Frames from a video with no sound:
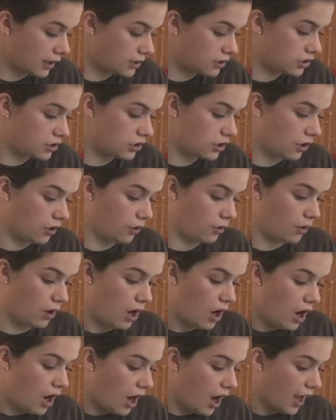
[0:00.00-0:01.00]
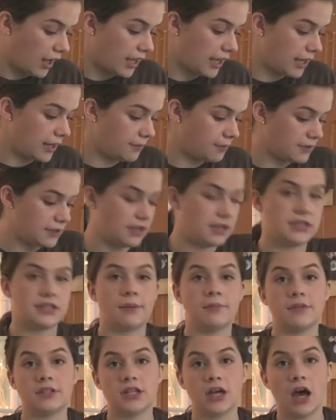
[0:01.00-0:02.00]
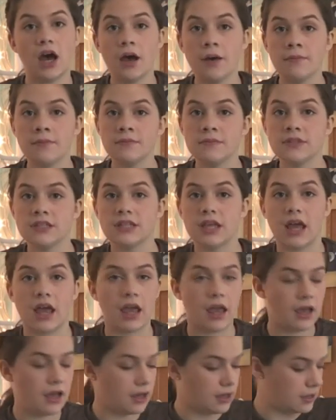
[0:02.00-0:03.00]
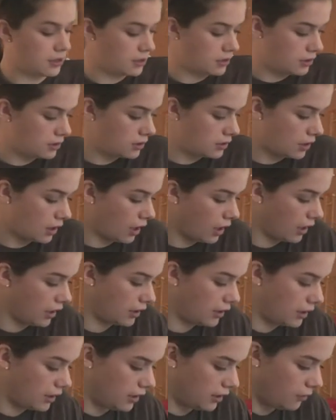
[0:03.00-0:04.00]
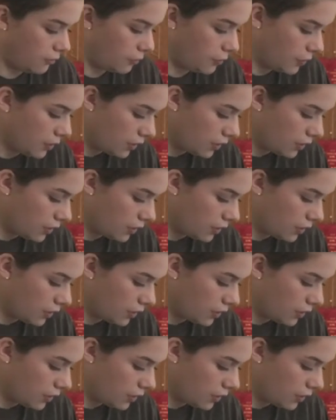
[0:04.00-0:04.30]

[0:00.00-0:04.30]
And so I keep some Tums and I keep